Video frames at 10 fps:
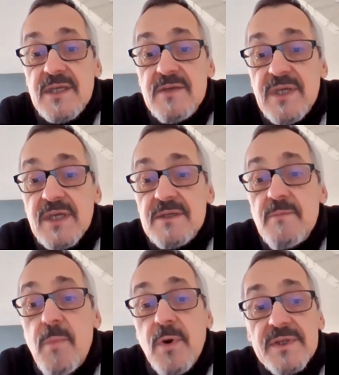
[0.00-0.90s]
giving an
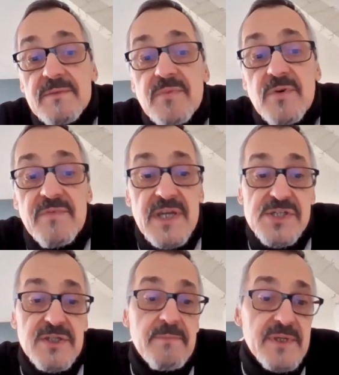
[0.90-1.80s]
important
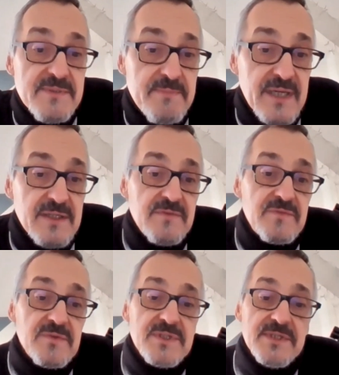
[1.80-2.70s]
professional
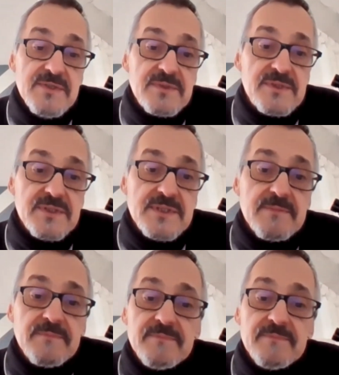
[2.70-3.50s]
perspective to the students.